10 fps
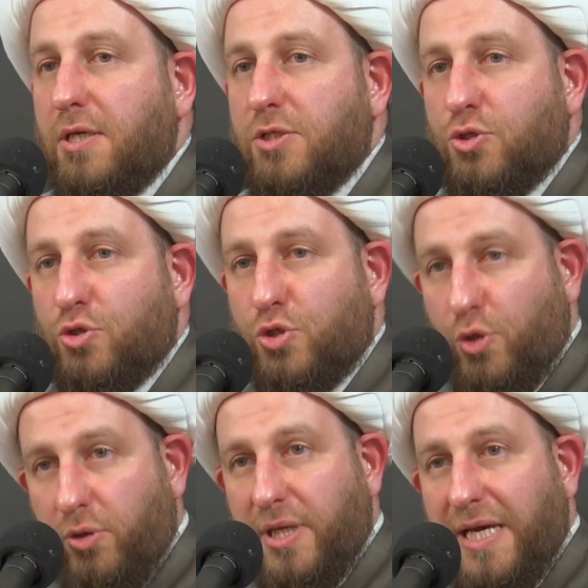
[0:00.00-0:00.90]
So
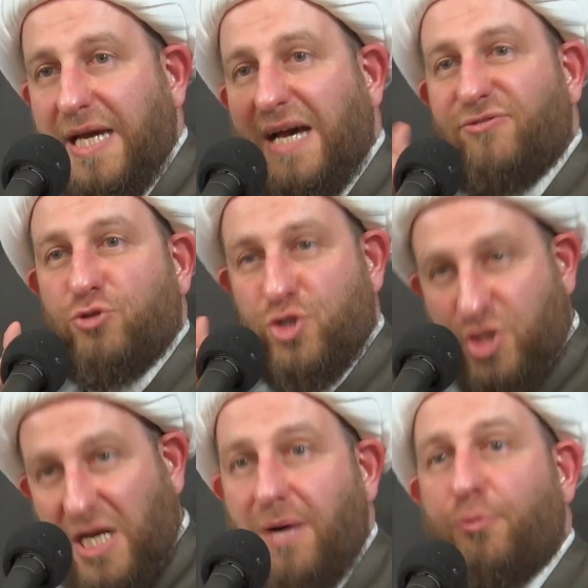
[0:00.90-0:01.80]
slowly I have to
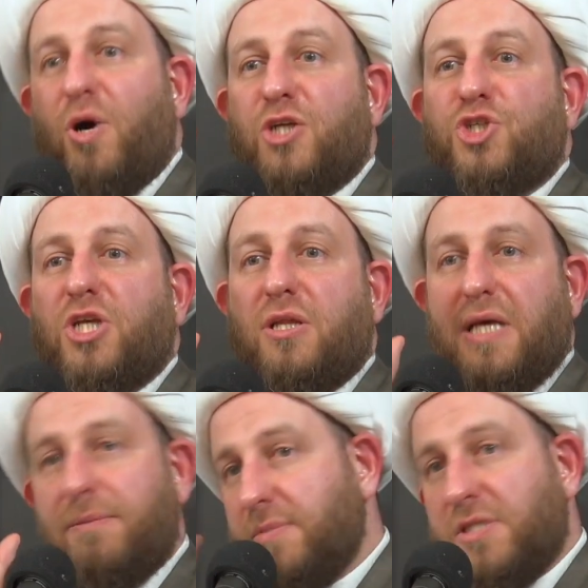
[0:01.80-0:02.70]
stop watching
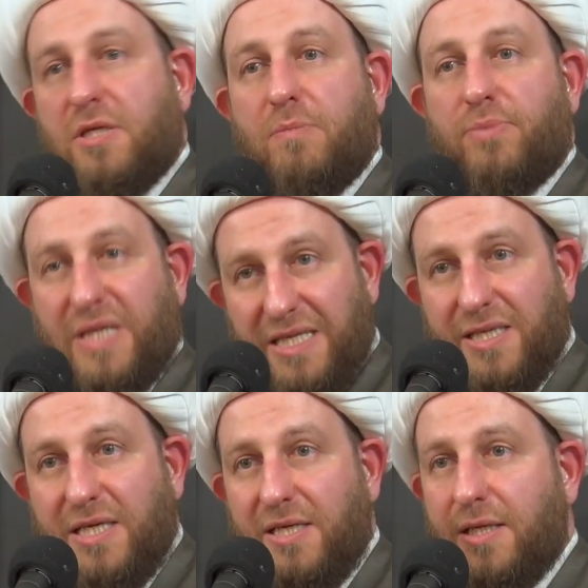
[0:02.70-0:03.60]
them
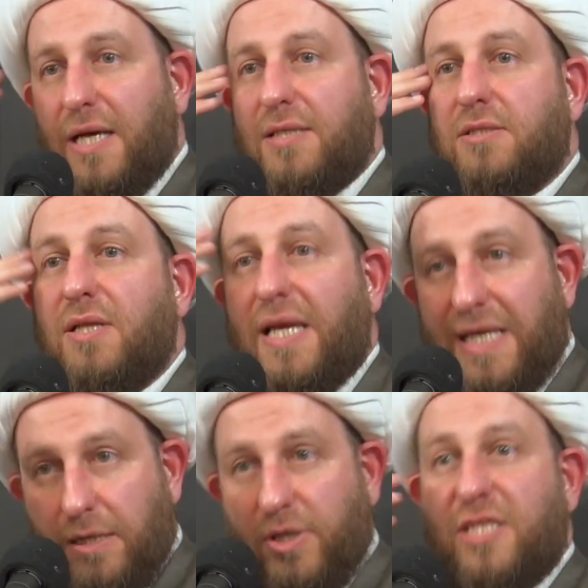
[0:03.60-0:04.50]
completely until I
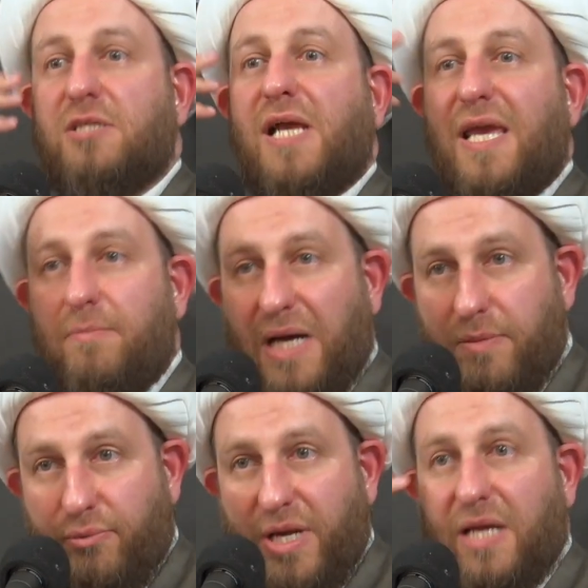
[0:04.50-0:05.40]
can retrain my
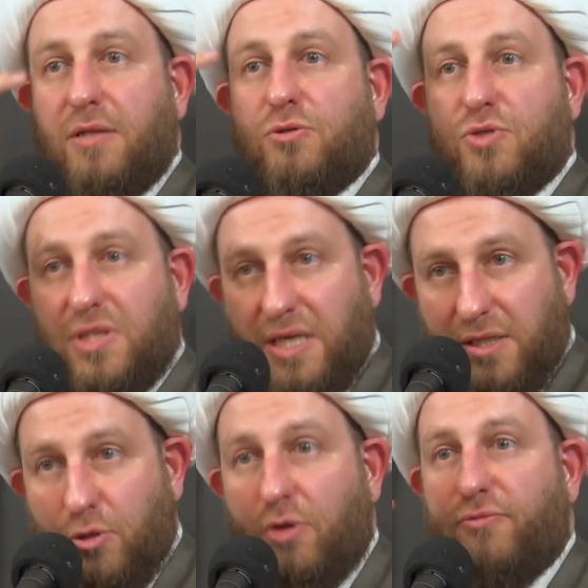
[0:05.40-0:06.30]
brain to start
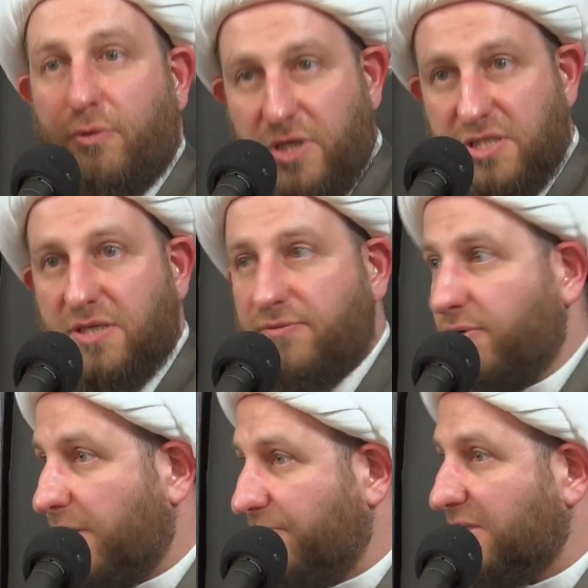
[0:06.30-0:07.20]
focusing
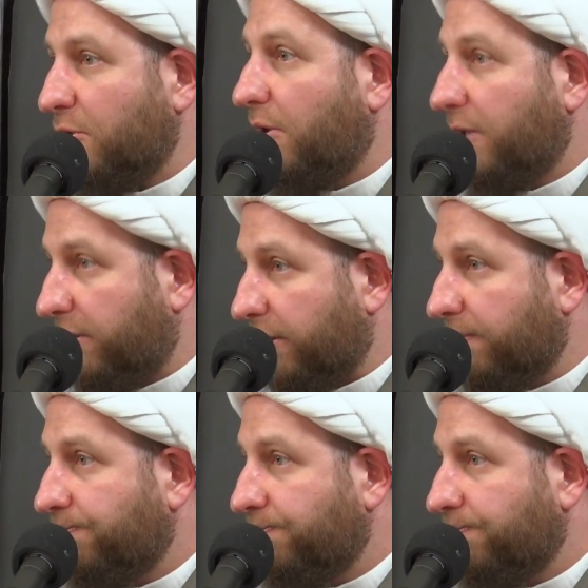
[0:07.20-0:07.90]
for a bit longer.